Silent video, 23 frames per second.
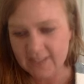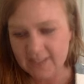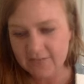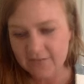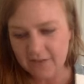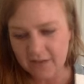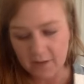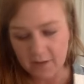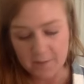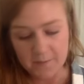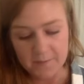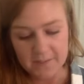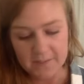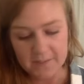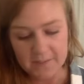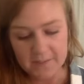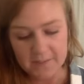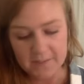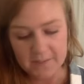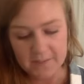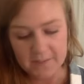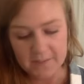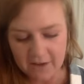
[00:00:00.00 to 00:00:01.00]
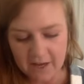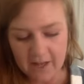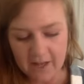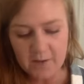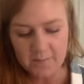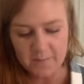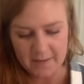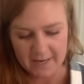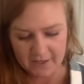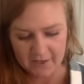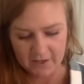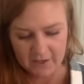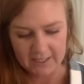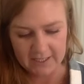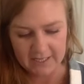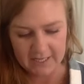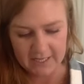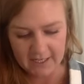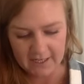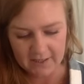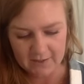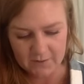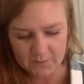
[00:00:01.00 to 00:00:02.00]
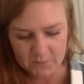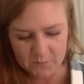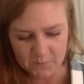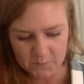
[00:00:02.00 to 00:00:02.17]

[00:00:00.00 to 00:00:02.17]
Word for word: develop developmentally,